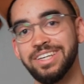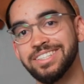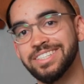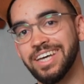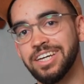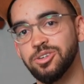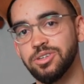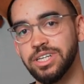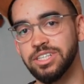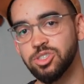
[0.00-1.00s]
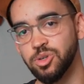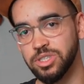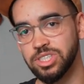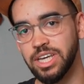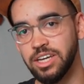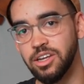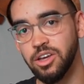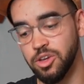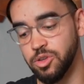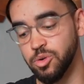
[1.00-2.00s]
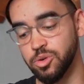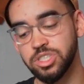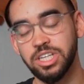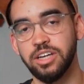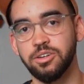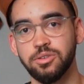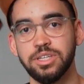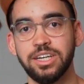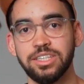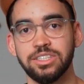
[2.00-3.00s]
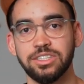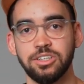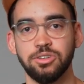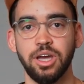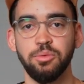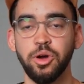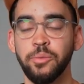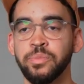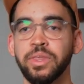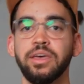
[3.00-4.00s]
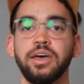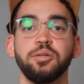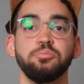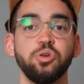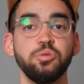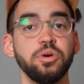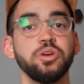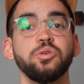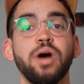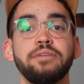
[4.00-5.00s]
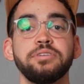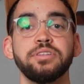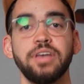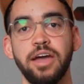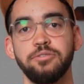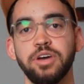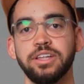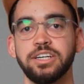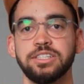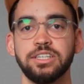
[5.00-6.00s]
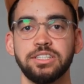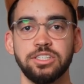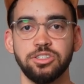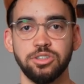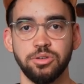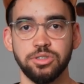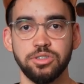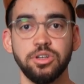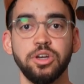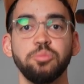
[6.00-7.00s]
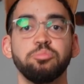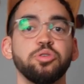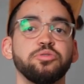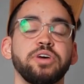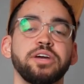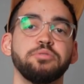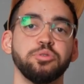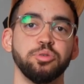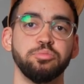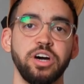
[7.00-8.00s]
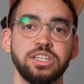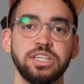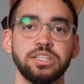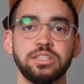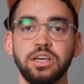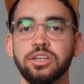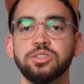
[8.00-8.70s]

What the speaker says: inside your lens, so inside your channel that is inside the camera, and boom, you have it. Every analytics is chosen, perfect for your projects.